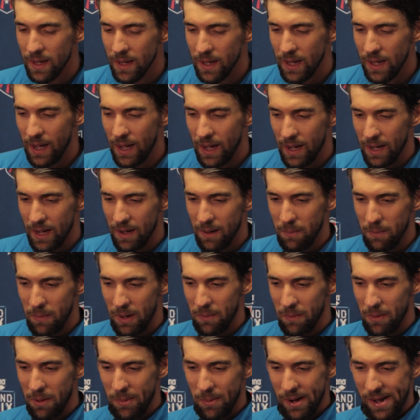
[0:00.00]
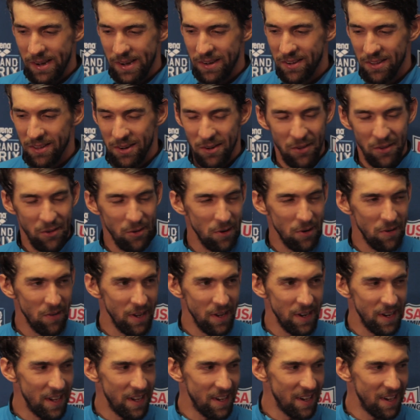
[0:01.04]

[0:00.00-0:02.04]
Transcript: uh, my, my, body's a little sore right now.